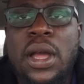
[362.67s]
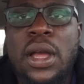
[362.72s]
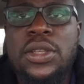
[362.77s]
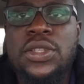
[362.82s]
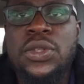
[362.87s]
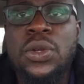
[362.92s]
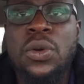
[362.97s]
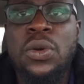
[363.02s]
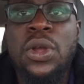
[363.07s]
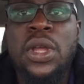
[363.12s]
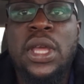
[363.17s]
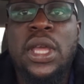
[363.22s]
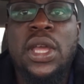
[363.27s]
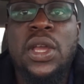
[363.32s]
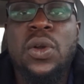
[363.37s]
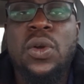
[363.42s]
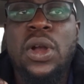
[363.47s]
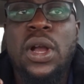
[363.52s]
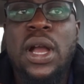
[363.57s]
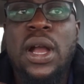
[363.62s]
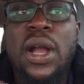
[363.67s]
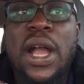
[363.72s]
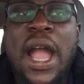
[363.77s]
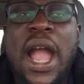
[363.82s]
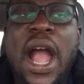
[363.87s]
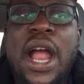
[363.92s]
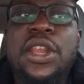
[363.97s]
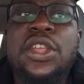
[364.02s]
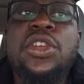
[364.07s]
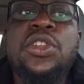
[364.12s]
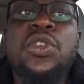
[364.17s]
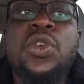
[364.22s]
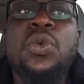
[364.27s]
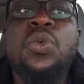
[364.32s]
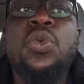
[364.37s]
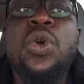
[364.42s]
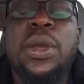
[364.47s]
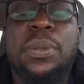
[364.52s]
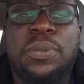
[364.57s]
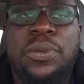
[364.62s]
So how do you know
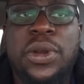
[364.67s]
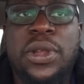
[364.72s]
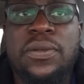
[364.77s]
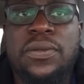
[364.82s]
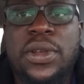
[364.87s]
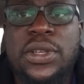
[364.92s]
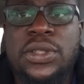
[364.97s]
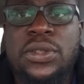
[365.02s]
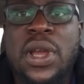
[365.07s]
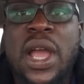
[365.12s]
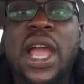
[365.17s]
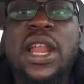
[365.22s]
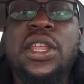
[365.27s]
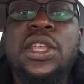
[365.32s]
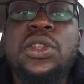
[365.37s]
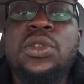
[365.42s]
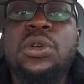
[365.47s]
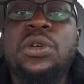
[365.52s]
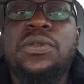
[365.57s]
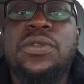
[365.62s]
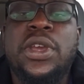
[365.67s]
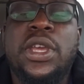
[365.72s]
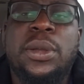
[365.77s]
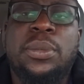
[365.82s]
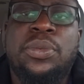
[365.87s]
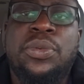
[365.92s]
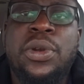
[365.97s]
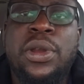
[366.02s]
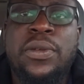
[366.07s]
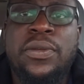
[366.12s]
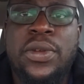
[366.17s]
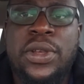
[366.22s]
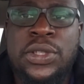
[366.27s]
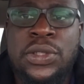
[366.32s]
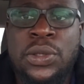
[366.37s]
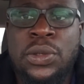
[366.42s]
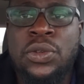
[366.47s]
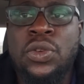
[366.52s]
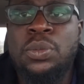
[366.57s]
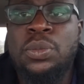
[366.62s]
who a pre-investor? How do you know if you're a
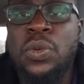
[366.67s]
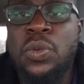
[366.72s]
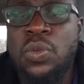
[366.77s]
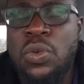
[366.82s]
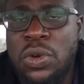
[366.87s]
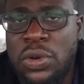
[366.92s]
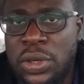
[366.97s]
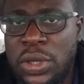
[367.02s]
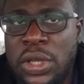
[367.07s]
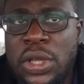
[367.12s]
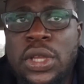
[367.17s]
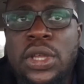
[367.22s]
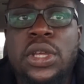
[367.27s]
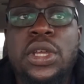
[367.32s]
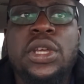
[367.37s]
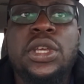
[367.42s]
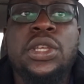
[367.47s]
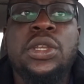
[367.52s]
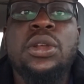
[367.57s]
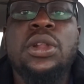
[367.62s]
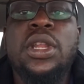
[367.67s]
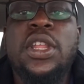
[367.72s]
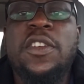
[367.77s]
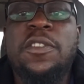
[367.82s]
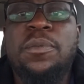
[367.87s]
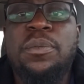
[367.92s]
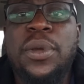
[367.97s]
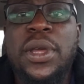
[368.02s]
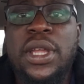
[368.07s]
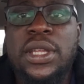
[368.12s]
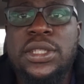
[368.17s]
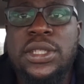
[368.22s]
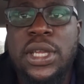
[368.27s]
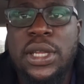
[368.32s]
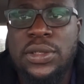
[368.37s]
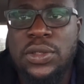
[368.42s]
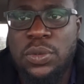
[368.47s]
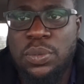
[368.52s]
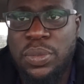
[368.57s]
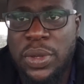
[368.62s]
pre-investor? Number one, you live
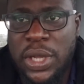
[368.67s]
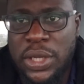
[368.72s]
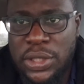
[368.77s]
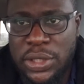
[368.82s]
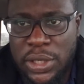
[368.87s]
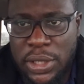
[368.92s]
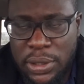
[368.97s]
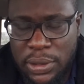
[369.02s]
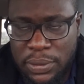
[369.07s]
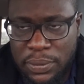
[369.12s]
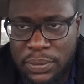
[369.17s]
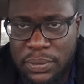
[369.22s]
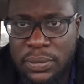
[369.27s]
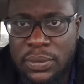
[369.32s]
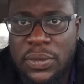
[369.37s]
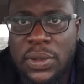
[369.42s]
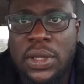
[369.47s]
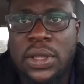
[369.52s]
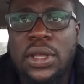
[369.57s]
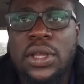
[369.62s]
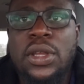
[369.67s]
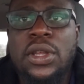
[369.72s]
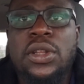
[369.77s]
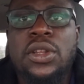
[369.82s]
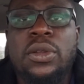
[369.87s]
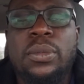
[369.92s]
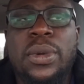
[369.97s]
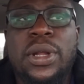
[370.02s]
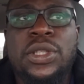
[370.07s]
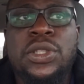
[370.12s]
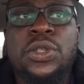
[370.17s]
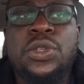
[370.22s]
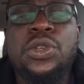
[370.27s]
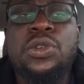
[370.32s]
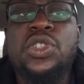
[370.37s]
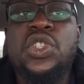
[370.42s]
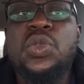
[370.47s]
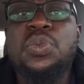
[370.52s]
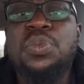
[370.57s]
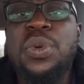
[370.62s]
paycheck to paycheck. Number two,
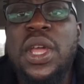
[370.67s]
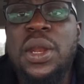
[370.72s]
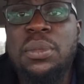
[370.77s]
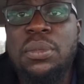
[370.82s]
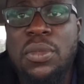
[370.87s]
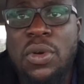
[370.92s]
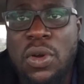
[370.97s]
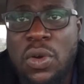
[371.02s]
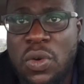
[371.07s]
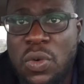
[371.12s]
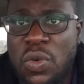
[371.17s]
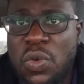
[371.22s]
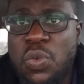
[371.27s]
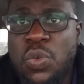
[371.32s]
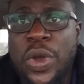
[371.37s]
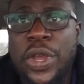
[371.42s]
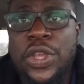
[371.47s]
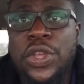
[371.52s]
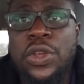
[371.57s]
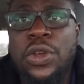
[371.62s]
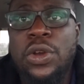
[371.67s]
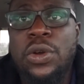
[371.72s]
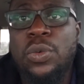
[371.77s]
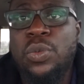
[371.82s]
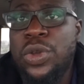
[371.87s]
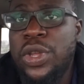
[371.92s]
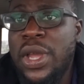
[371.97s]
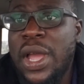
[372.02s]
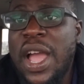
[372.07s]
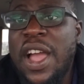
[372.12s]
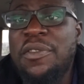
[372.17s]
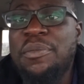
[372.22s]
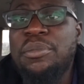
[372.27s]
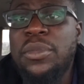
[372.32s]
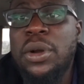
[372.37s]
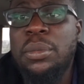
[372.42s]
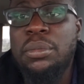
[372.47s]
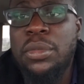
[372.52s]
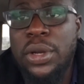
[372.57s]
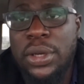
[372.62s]
you spend more when you have
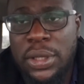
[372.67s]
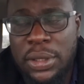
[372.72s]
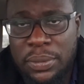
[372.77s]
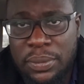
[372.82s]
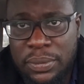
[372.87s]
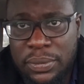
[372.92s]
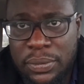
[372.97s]
more money.